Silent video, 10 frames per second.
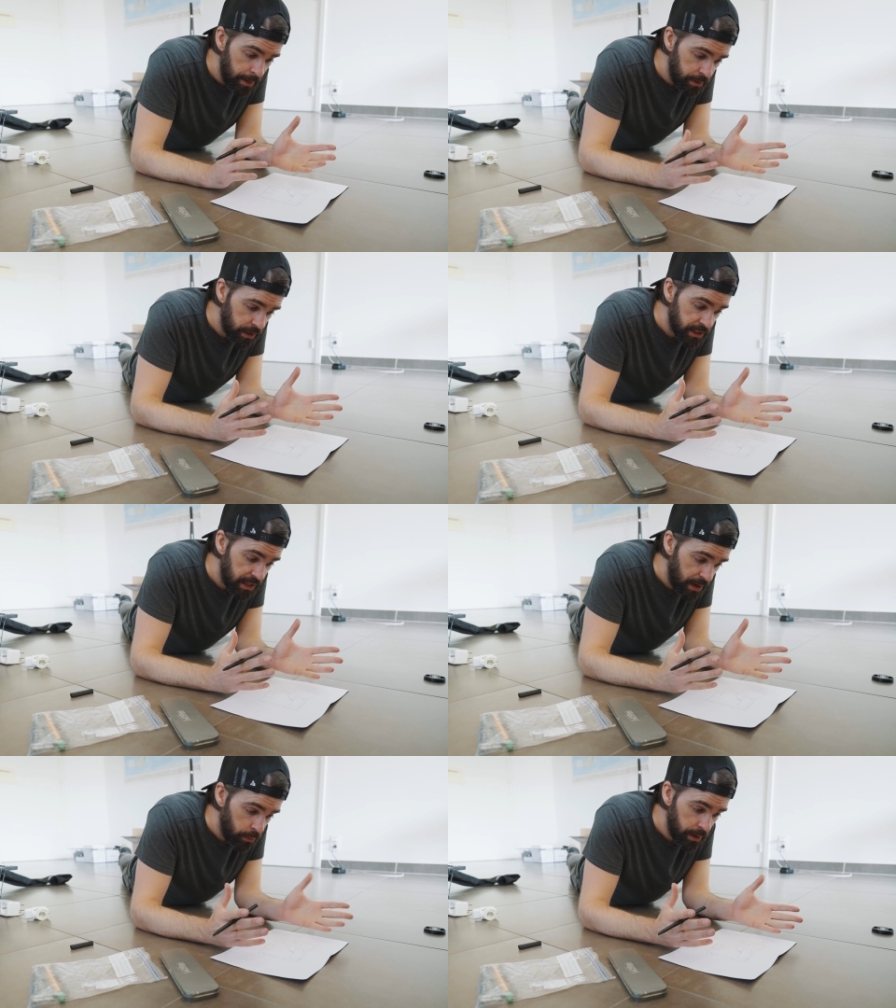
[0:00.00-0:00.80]
because
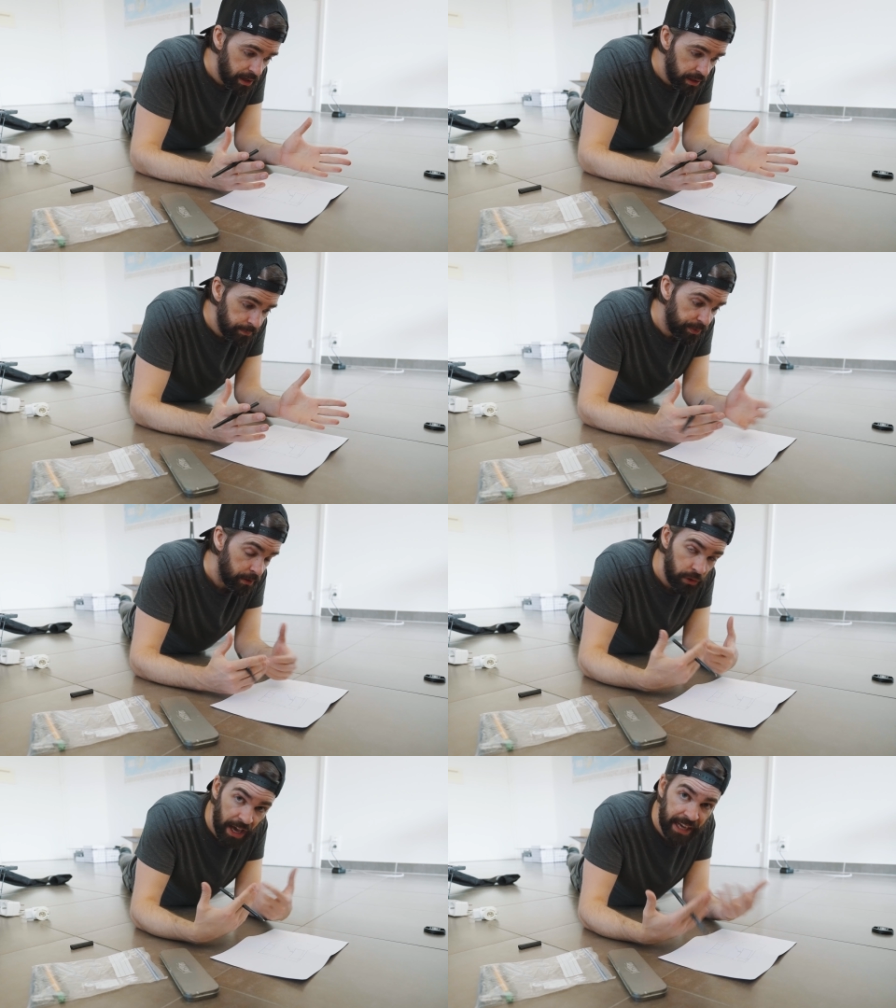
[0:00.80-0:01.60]
that way,
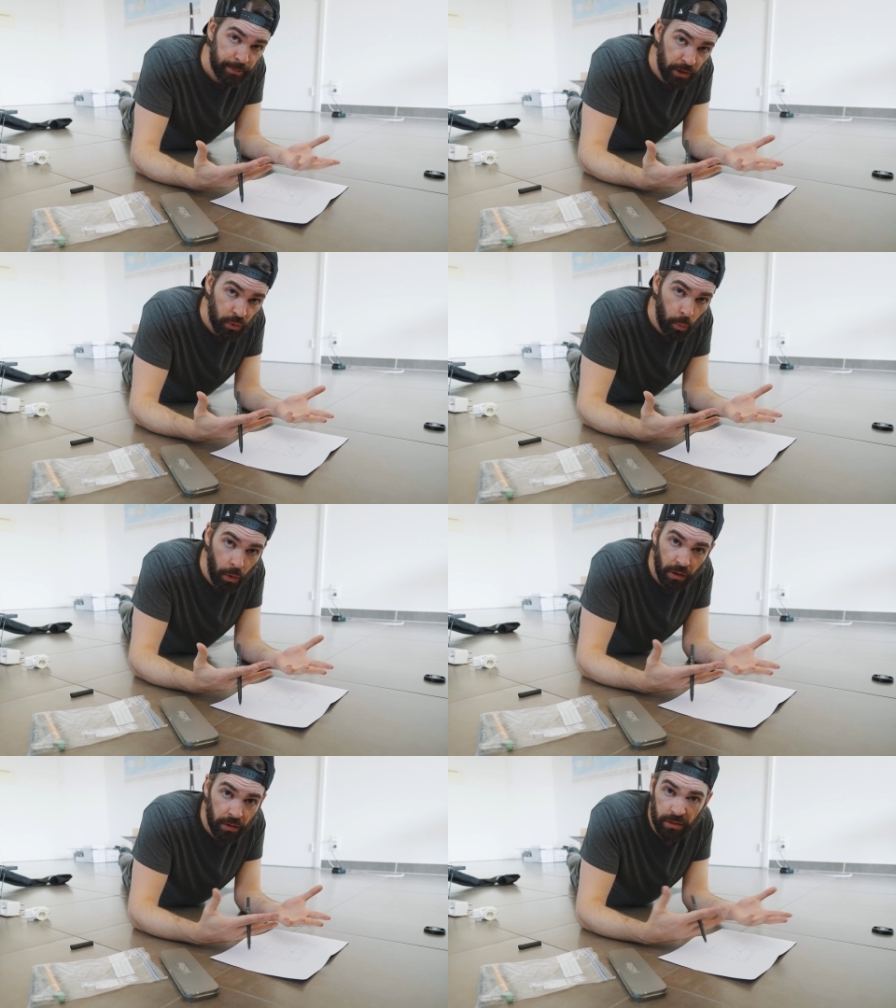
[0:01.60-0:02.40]
if you hang them on the
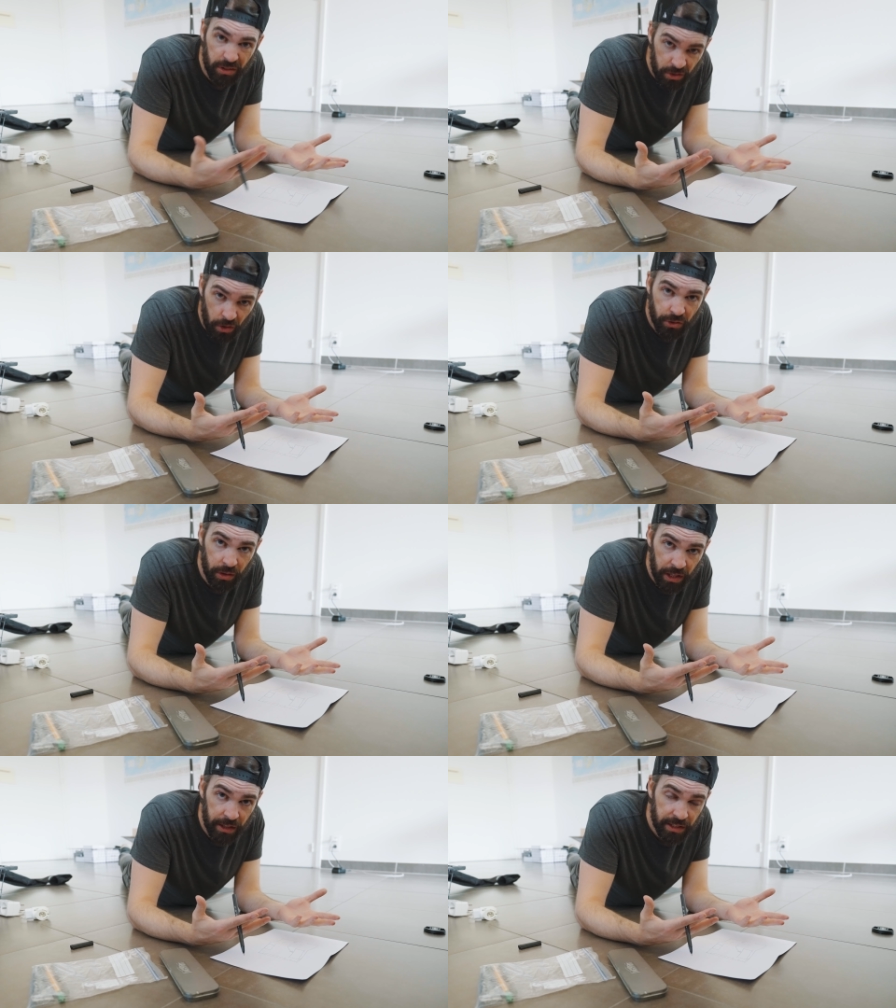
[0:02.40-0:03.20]
wall, you
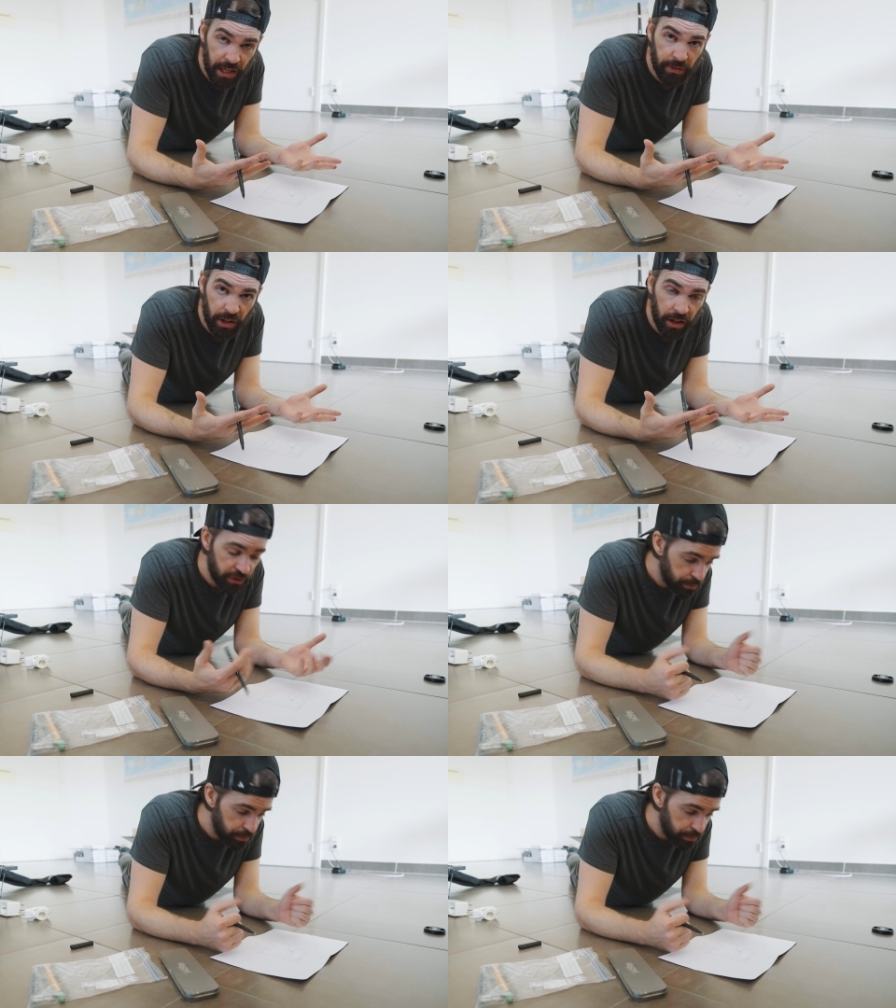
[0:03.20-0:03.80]
also save a lot of